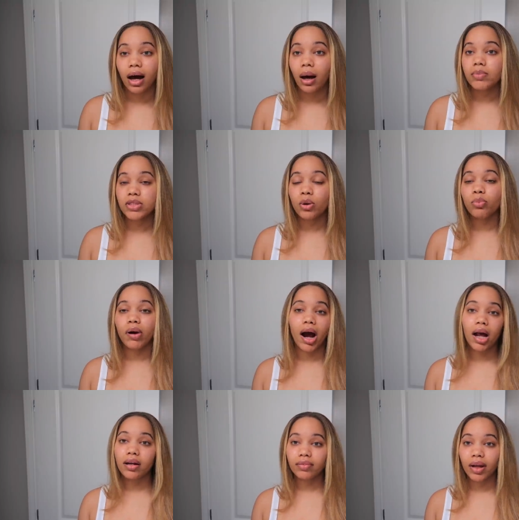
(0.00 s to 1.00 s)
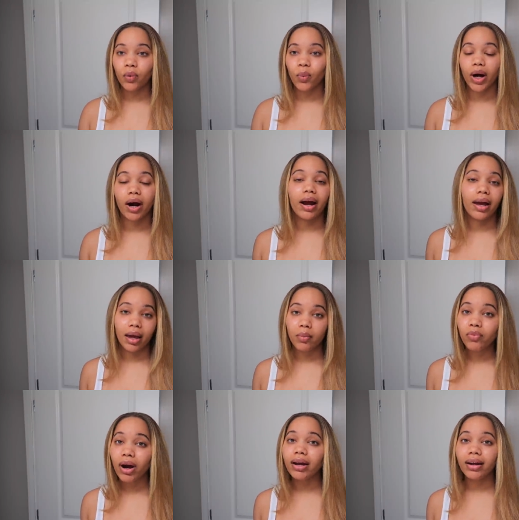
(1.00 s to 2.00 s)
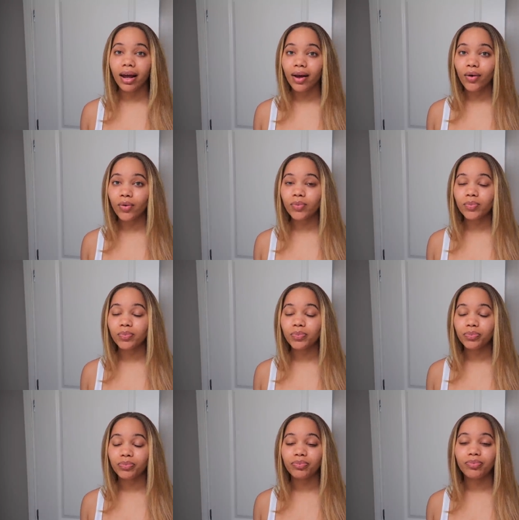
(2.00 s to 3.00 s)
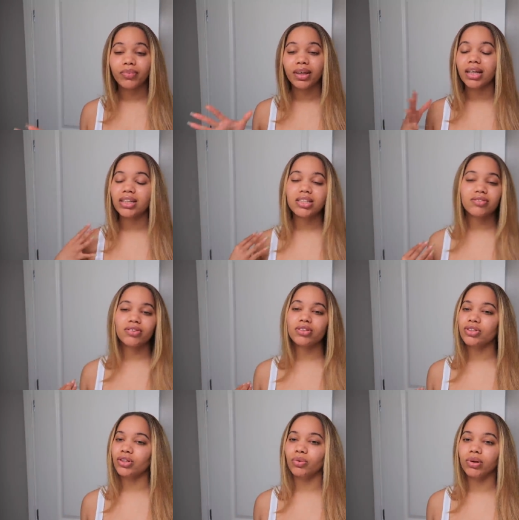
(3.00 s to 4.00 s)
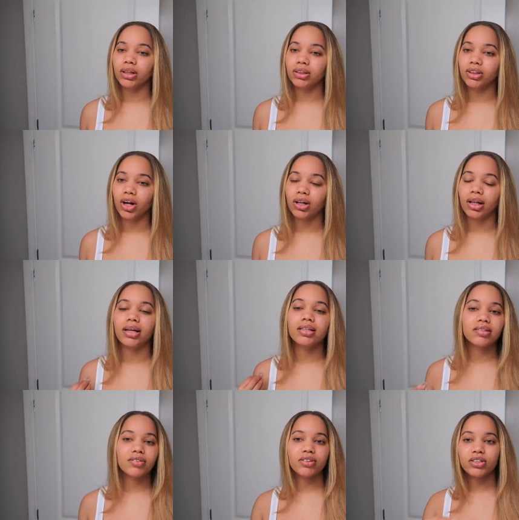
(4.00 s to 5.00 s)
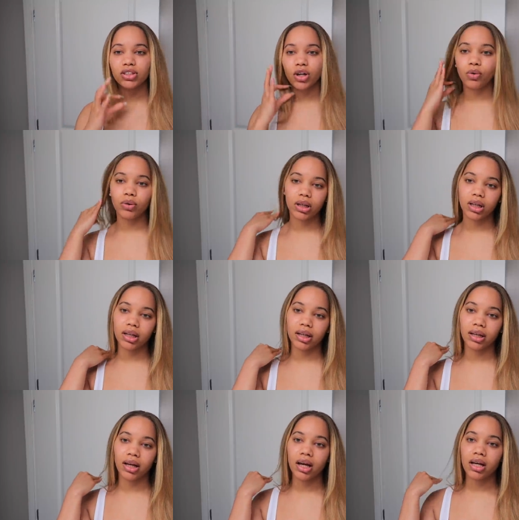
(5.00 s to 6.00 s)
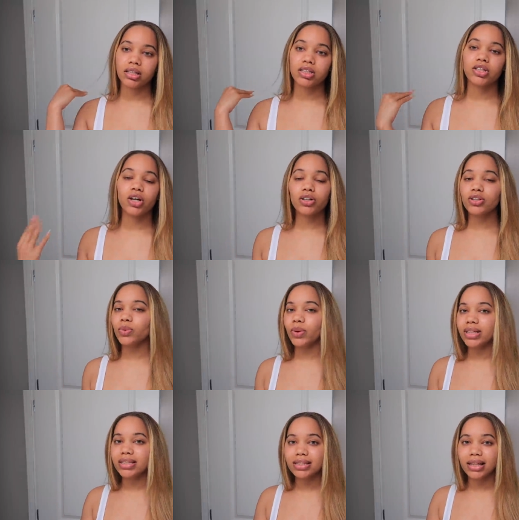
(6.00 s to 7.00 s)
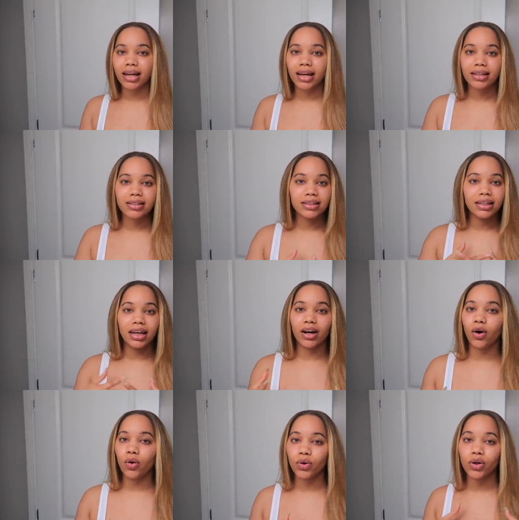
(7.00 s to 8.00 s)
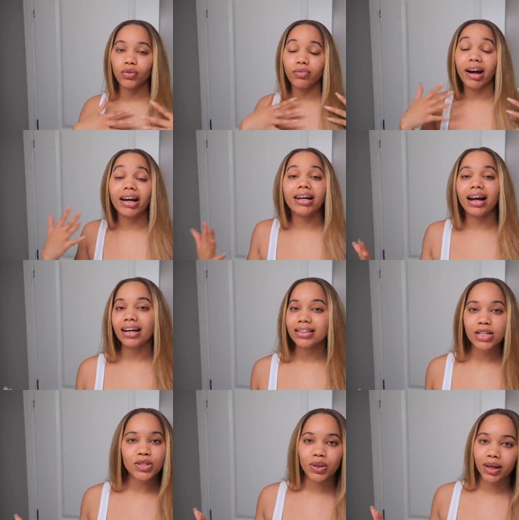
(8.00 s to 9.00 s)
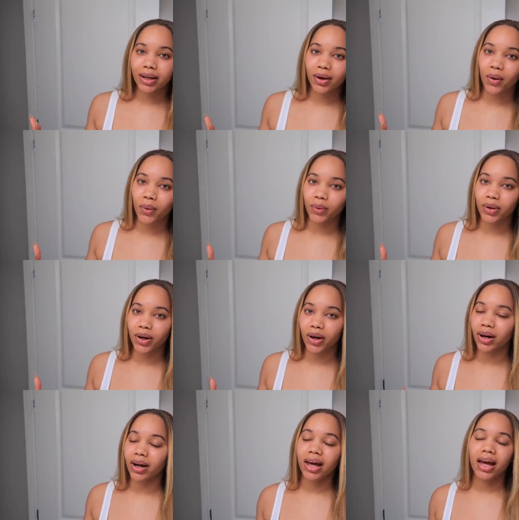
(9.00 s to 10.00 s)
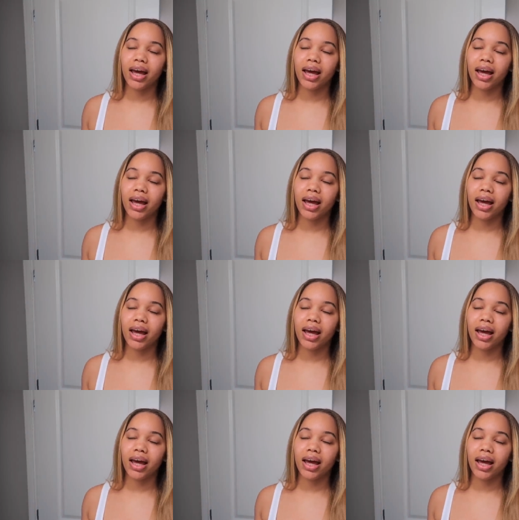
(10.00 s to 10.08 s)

i'm so proud of like where i am right now it just feels so good y'all like, it just feels so good turn 26 get older recognize that you're getting older